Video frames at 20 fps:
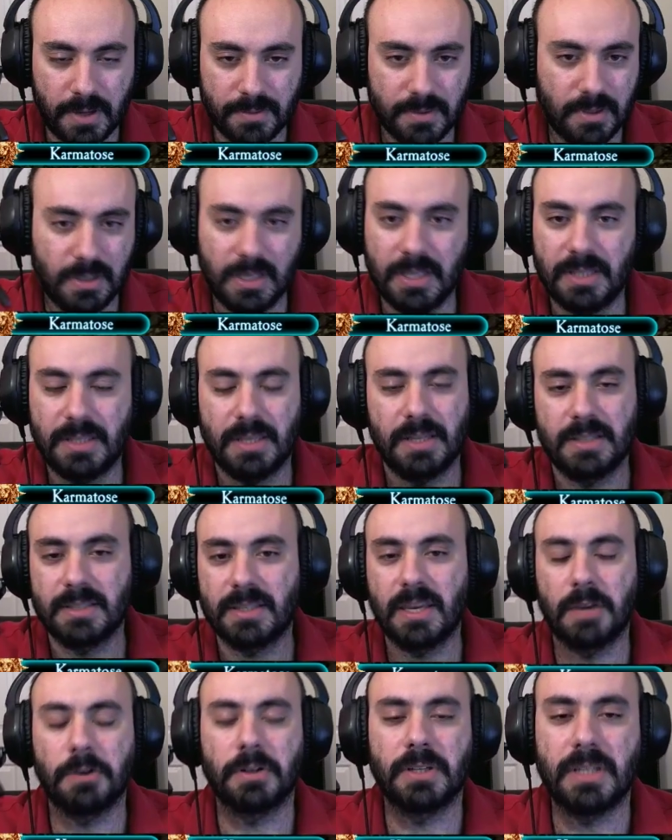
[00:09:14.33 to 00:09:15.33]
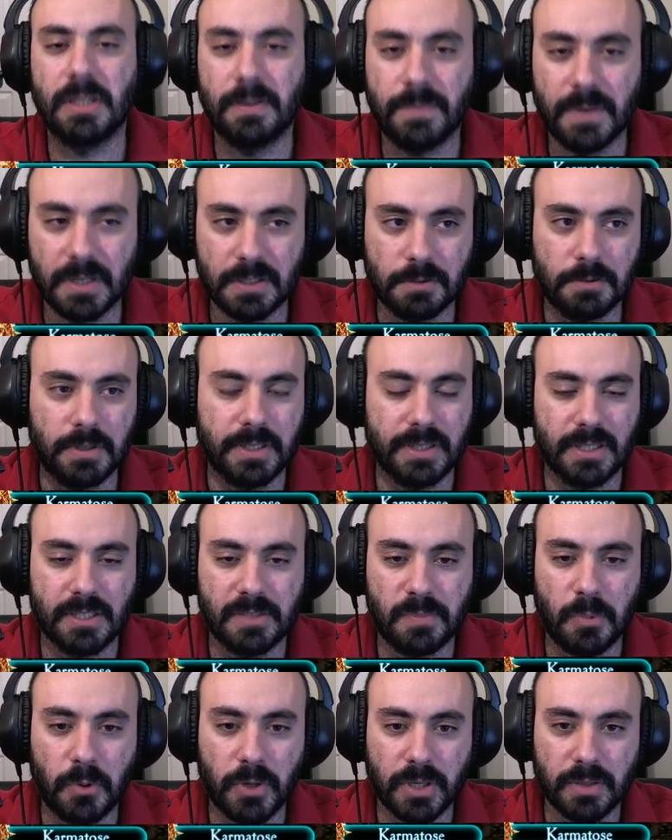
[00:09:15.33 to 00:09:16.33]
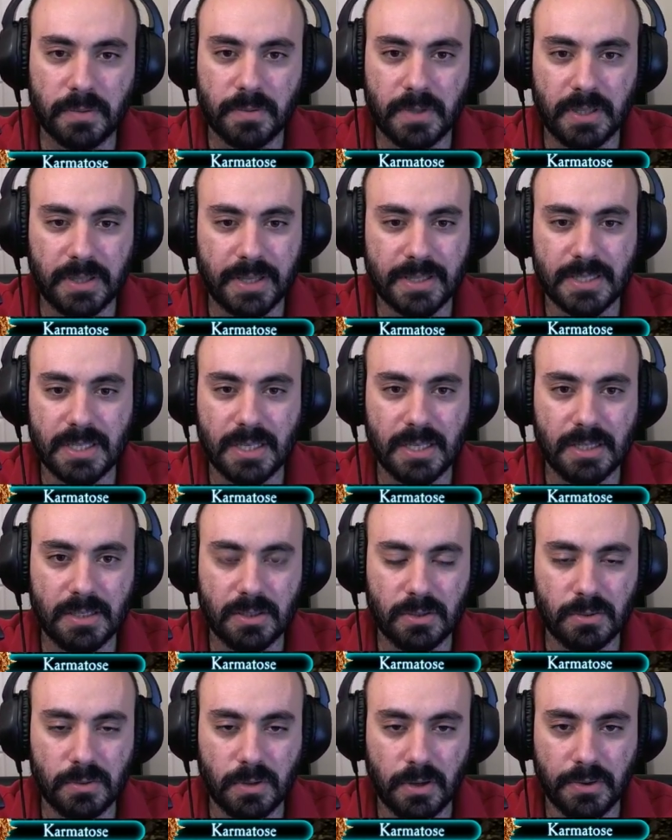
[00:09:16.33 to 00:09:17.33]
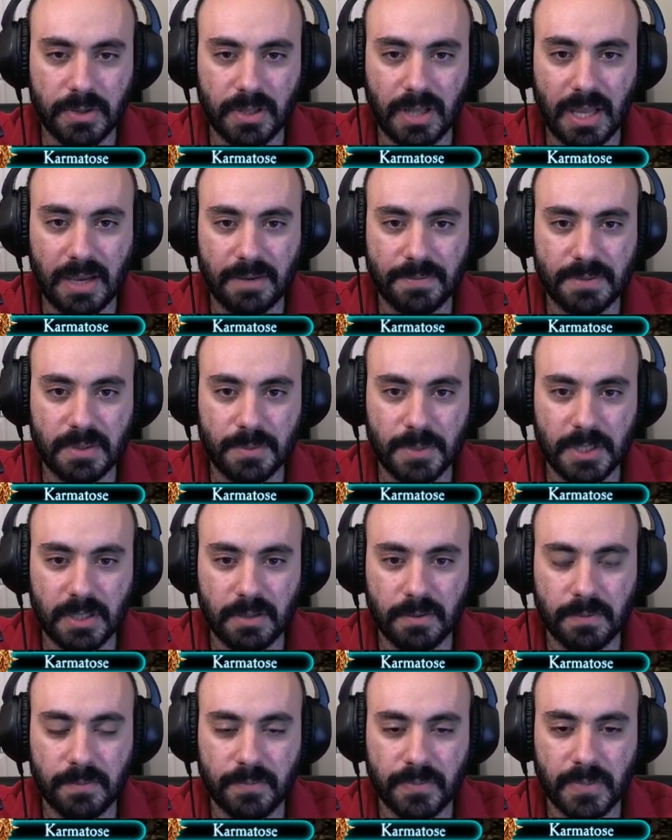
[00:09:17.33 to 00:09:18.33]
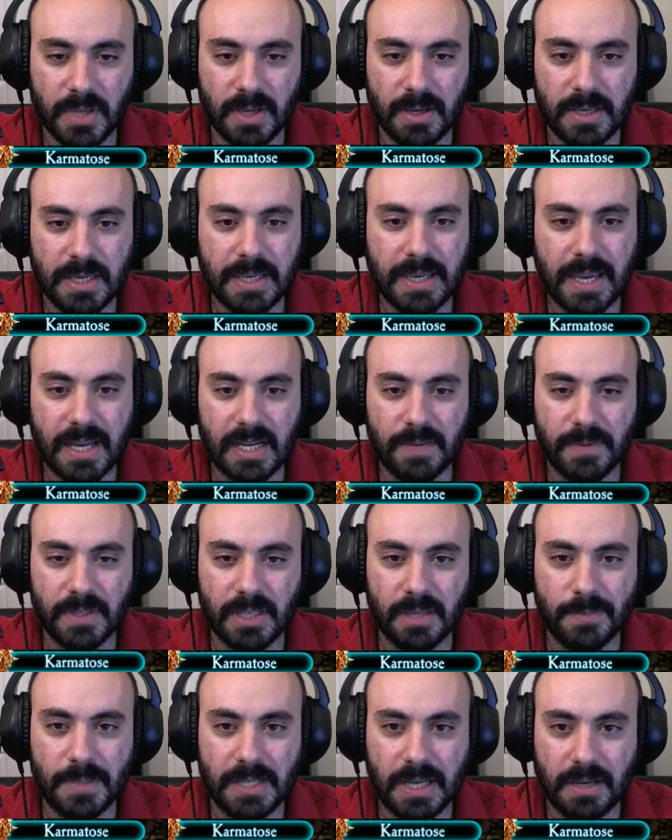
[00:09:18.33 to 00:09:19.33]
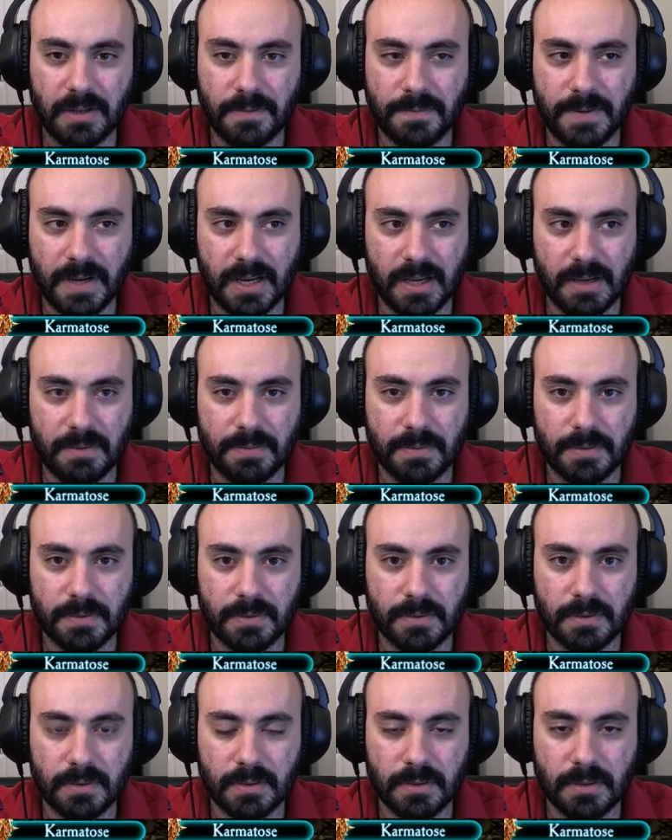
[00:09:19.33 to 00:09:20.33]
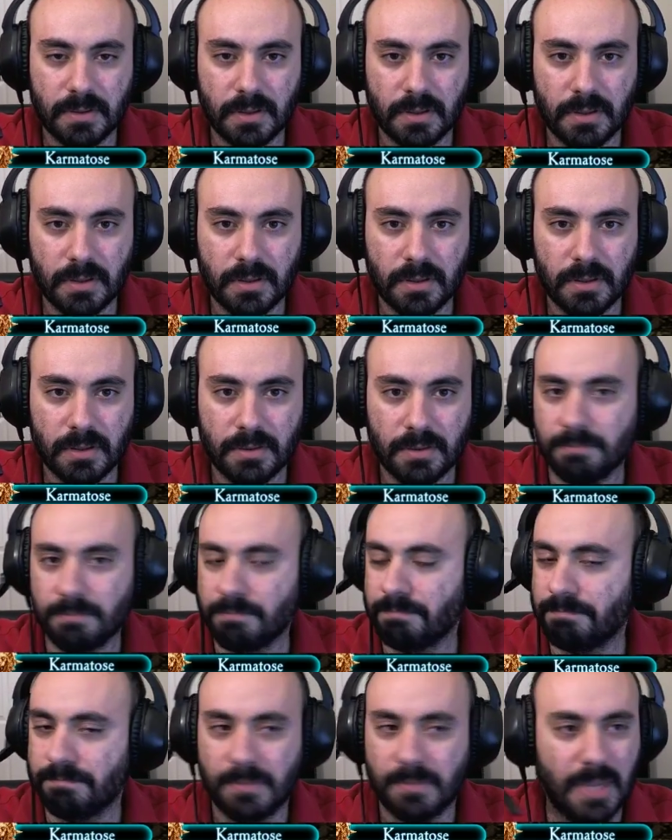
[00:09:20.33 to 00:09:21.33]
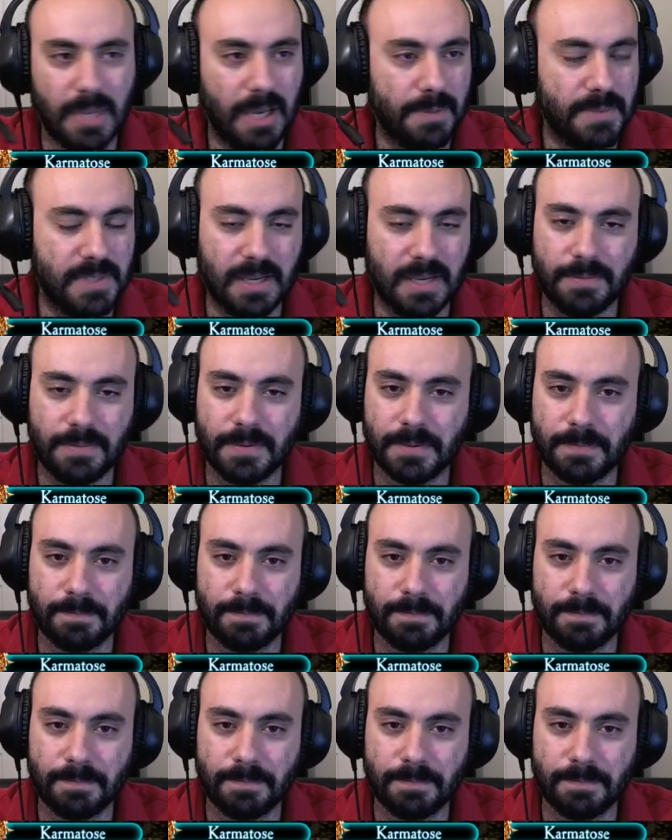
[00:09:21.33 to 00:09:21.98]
It's guaranteed victory at this point, unless he can do all the life to me. He can't even get me down to 5. I'm safe.